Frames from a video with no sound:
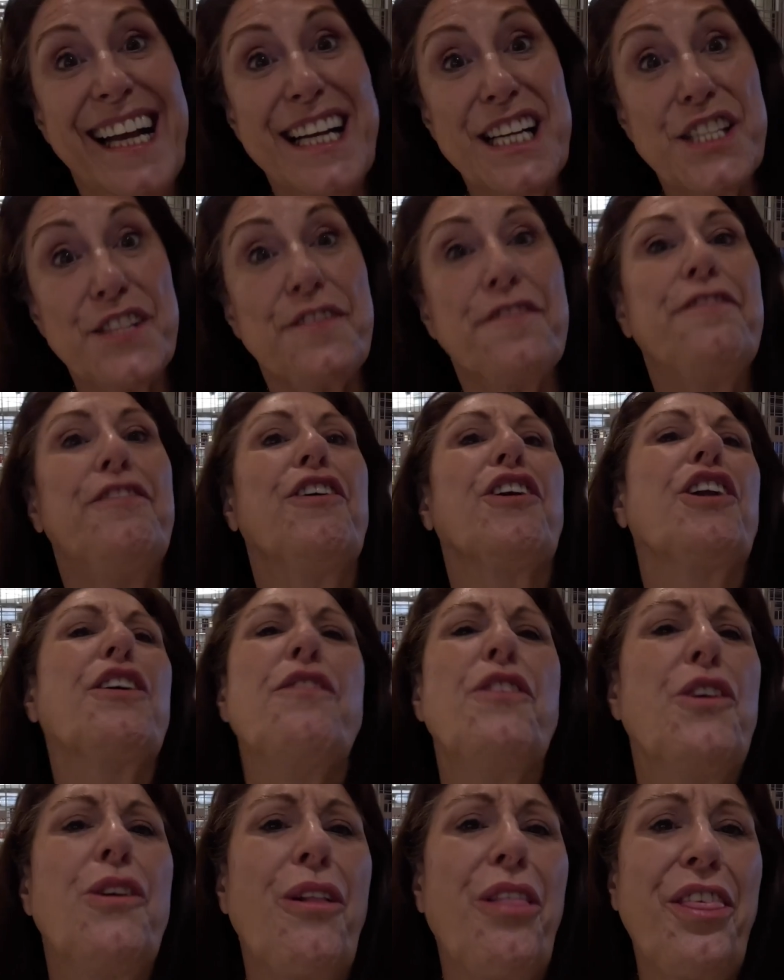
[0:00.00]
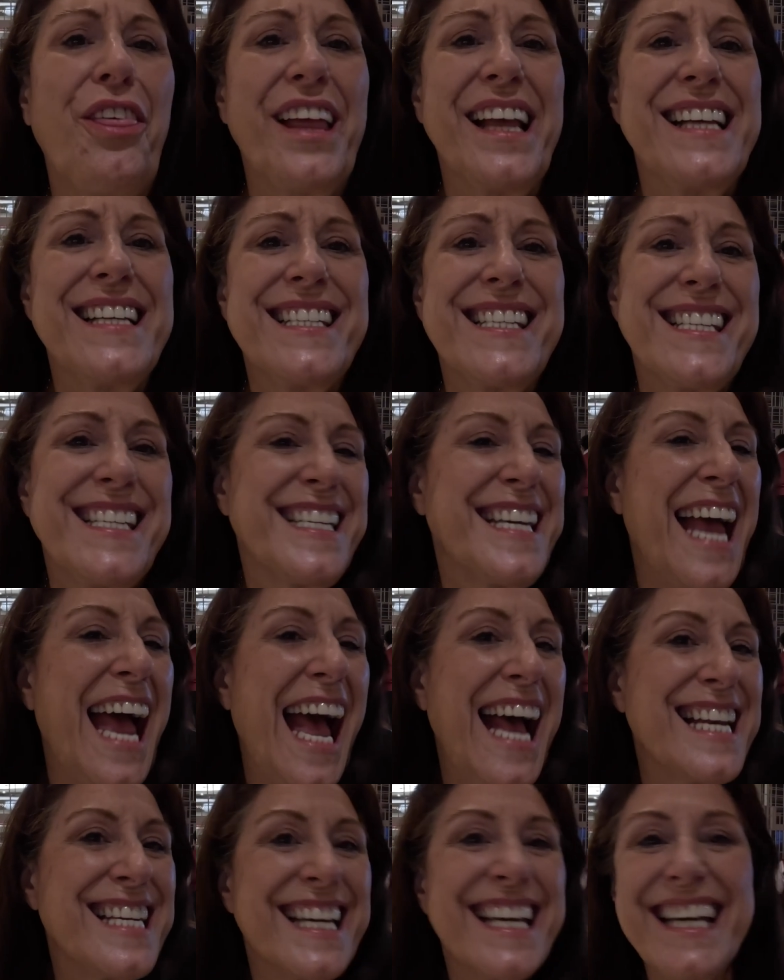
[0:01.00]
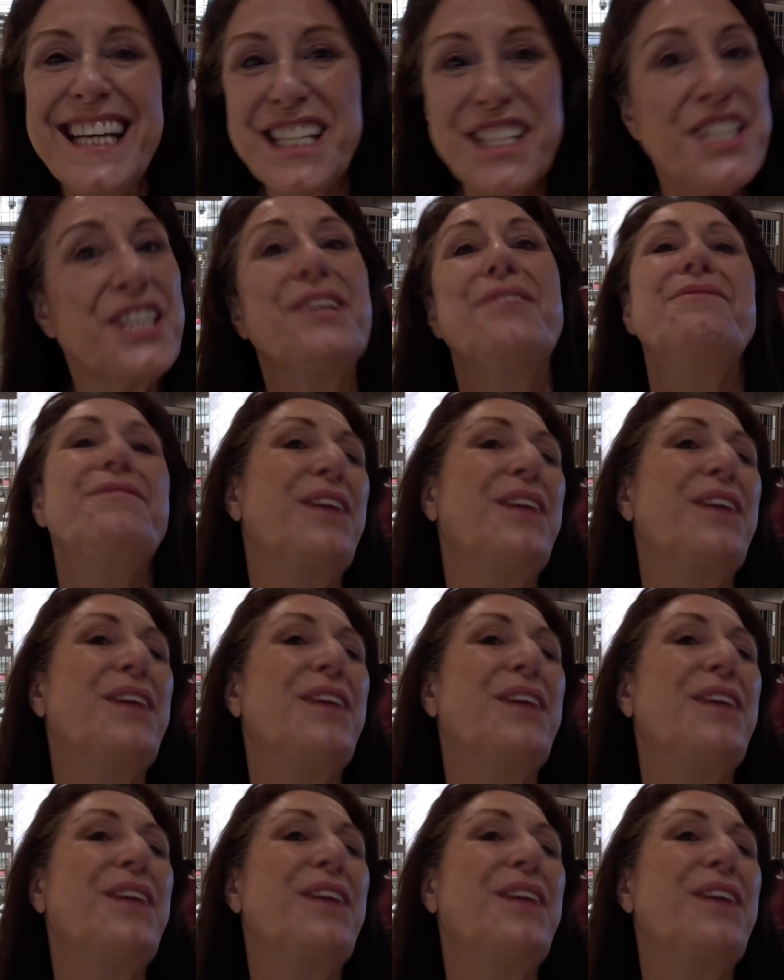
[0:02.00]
It's full of all things teddies. You